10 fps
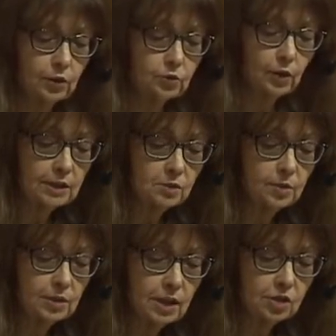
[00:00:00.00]
with the
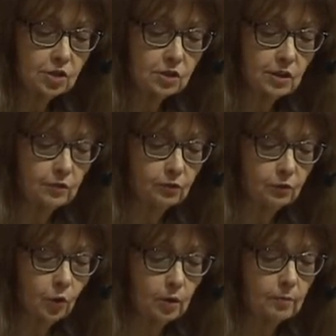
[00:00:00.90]
transmutations of a
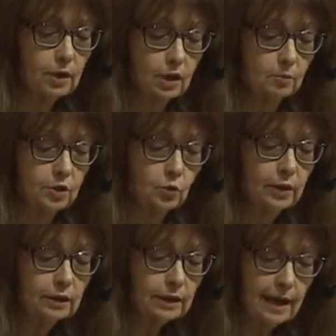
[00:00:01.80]
form
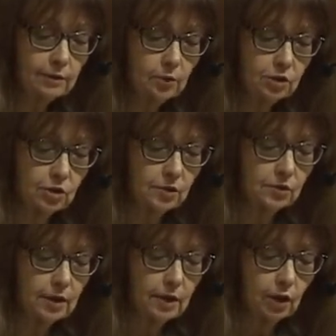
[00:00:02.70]
between
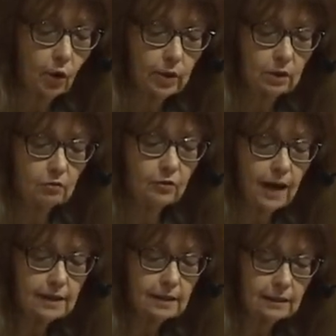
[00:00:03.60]
languages, going
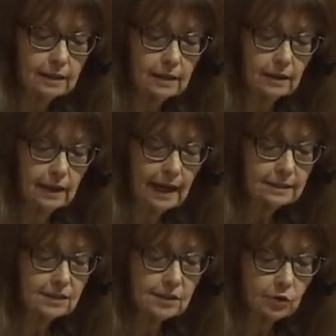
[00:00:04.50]
violently
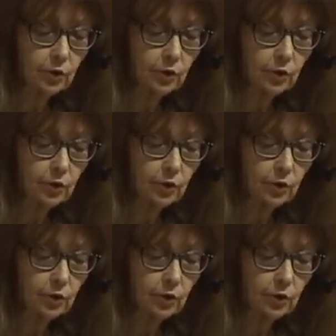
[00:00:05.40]
against the